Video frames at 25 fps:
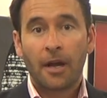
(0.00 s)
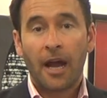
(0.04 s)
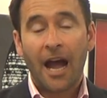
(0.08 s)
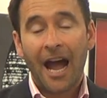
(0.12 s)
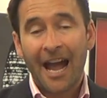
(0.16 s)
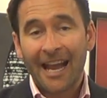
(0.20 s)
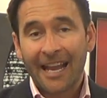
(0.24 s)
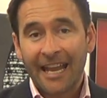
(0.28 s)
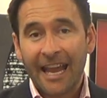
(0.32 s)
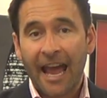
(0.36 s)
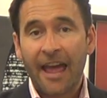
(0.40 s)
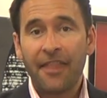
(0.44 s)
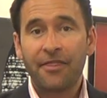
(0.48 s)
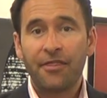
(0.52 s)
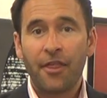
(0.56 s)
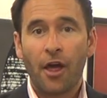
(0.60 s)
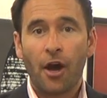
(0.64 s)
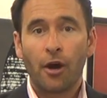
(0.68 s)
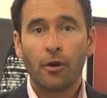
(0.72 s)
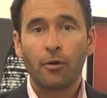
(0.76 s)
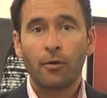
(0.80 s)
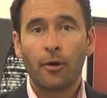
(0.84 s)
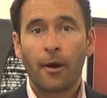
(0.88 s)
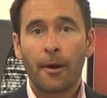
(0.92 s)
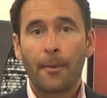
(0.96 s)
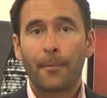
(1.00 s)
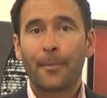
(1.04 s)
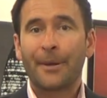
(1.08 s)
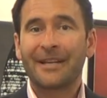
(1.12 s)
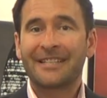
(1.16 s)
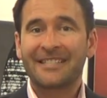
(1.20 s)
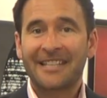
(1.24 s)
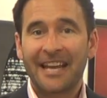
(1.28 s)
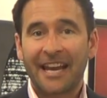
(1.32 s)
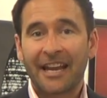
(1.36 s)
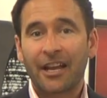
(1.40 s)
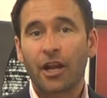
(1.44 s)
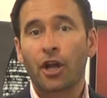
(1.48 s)
Again though,
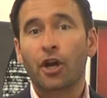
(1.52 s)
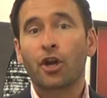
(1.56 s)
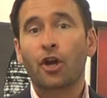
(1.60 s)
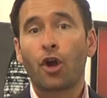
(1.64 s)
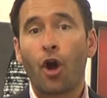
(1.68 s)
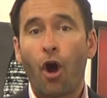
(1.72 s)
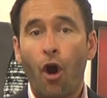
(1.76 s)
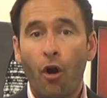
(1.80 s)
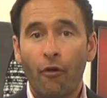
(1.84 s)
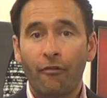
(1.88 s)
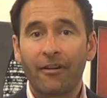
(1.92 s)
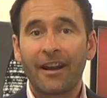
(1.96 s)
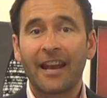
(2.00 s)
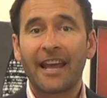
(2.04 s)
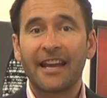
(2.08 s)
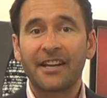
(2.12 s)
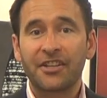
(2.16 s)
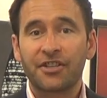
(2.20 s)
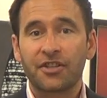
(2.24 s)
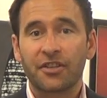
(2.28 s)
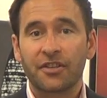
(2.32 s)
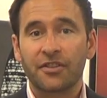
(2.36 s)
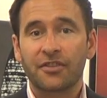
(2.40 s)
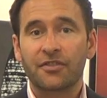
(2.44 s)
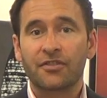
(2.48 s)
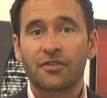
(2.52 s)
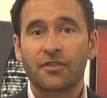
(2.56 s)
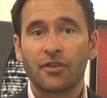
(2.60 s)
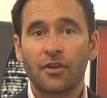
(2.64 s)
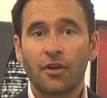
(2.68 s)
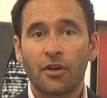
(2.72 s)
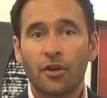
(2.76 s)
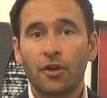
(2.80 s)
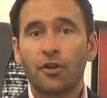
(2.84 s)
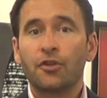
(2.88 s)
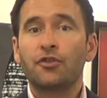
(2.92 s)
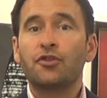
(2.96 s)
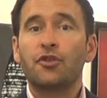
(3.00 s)
particular correlations
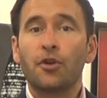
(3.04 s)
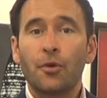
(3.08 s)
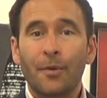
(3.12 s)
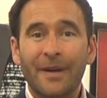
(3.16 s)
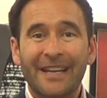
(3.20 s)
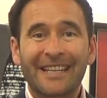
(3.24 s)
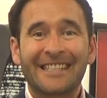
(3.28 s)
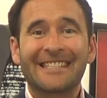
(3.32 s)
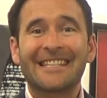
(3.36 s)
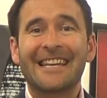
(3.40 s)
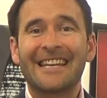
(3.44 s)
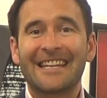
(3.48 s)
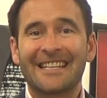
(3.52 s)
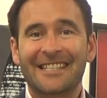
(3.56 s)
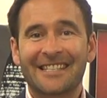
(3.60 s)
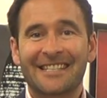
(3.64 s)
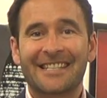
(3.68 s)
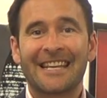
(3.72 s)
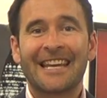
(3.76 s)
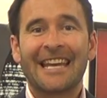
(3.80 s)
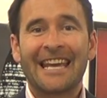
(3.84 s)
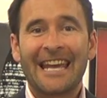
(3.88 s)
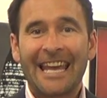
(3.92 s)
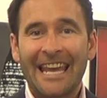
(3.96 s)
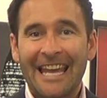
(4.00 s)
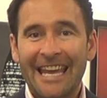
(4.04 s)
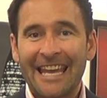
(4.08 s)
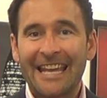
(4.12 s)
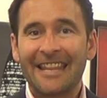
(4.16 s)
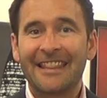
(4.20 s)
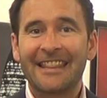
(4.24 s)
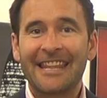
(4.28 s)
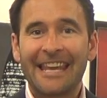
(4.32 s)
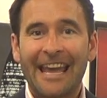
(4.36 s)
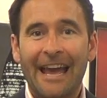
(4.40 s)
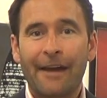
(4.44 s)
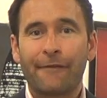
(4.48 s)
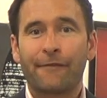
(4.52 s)
do exist
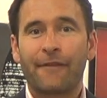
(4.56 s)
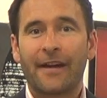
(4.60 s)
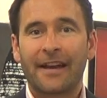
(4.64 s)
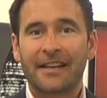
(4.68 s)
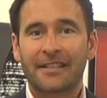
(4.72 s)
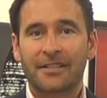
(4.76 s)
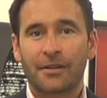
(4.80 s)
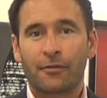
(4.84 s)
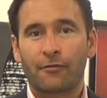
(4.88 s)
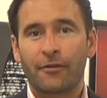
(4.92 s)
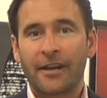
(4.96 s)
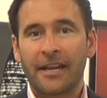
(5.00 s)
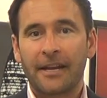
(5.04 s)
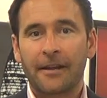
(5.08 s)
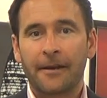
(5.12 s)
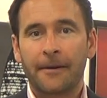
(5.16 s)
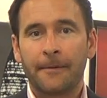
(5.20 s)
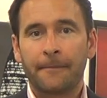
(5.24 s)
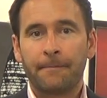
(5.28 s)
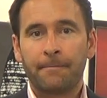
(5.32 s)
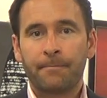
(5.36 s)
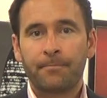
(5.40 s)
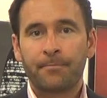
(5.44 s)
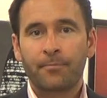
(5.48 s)
in the FX arena.